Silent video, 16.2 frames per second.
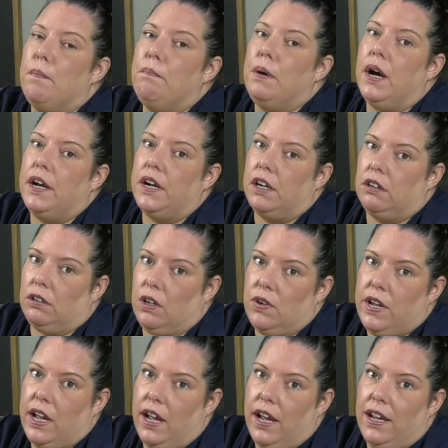butter,
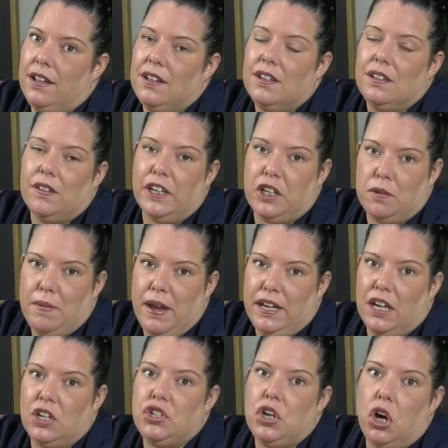okay? Like you're
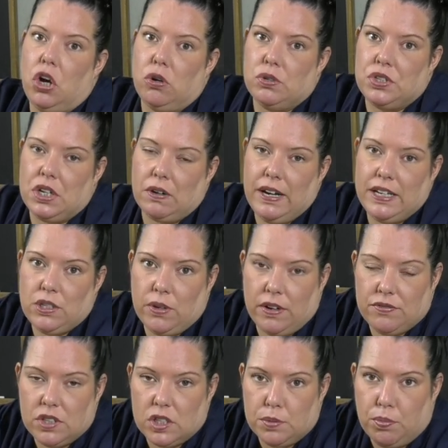making toast, all right? So
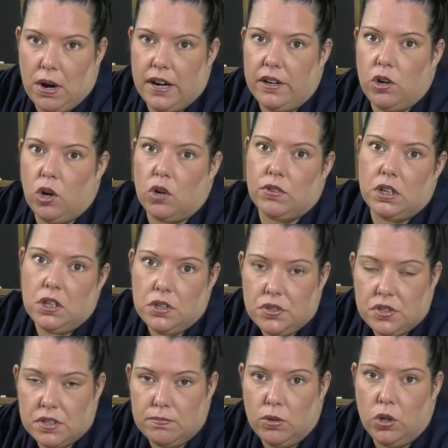I've spread it over,
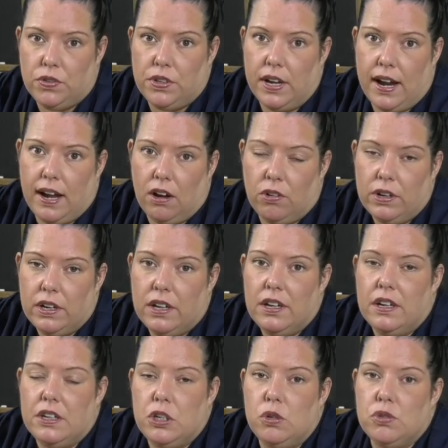smoothed it out,
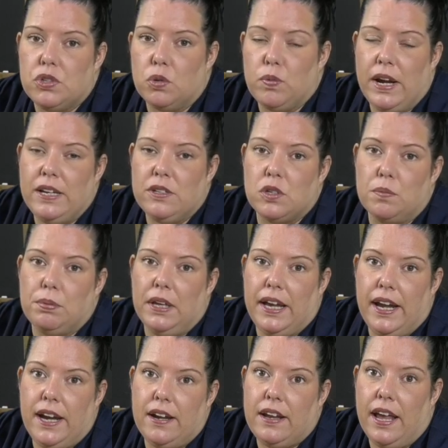used a razor
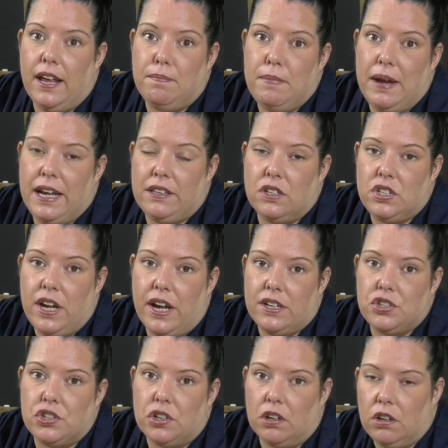blade, and made the
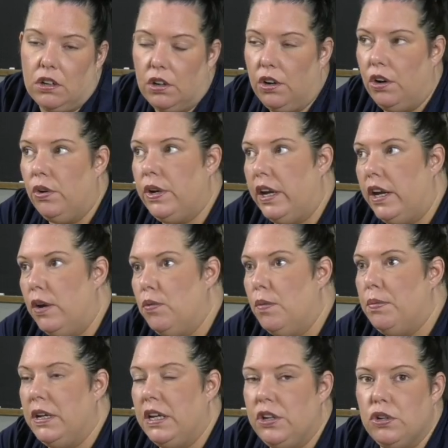texture. Okay,
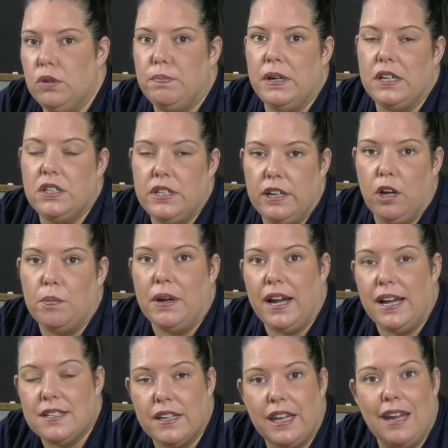whoopity-doo, big deal. But
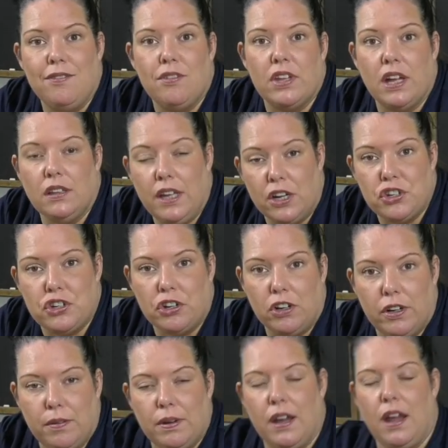as I gave you that
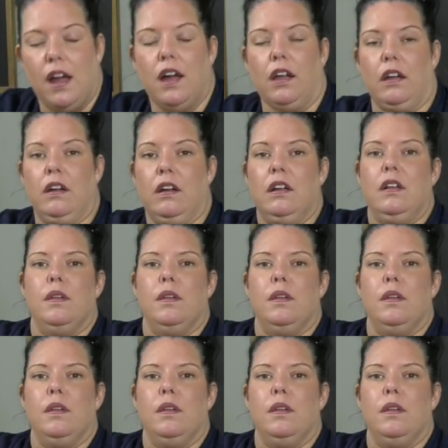lecture and